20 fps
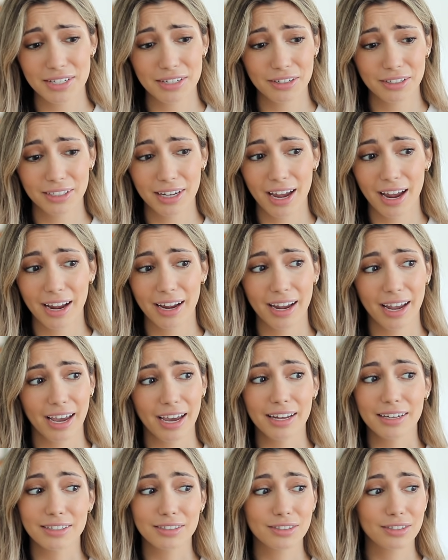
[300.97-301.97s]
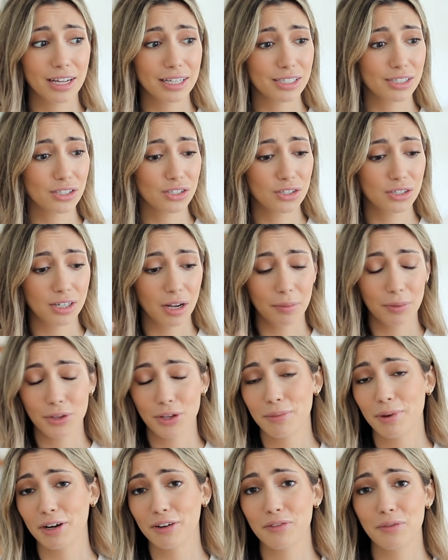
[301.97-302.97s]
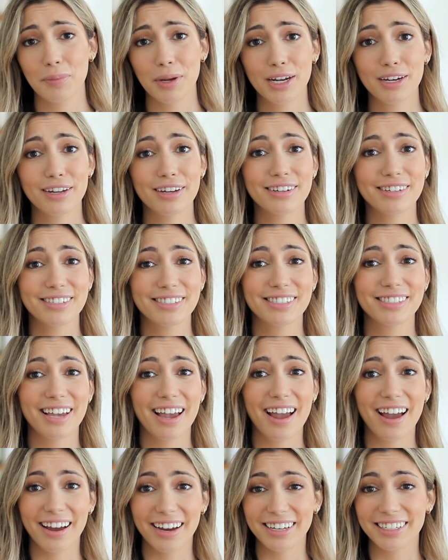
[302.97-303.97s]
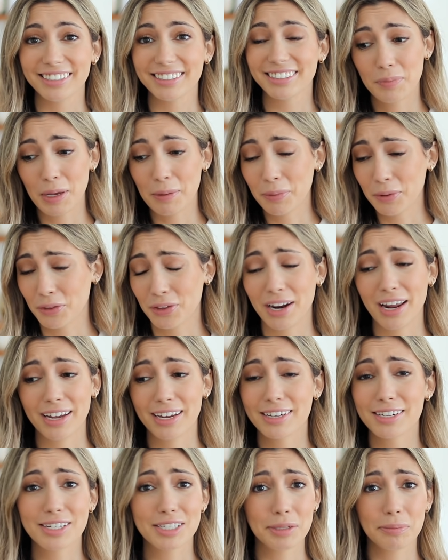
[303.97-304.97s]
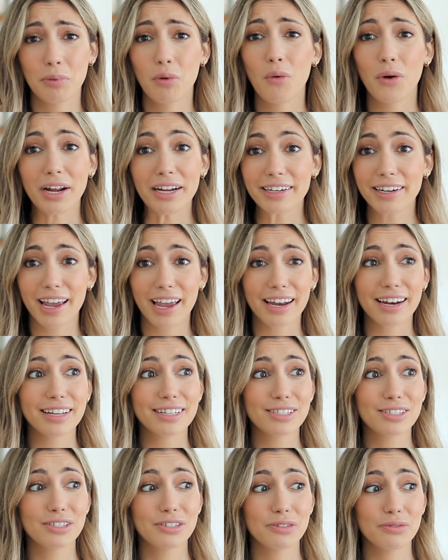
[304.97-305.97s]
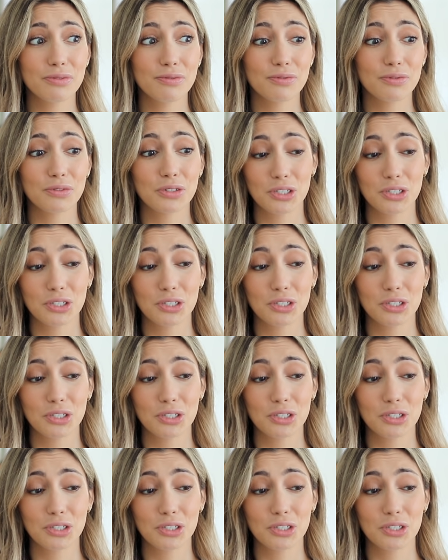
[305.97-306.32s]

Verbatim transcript: single day and that's double the amount of opinions and people that I can disappoint and it's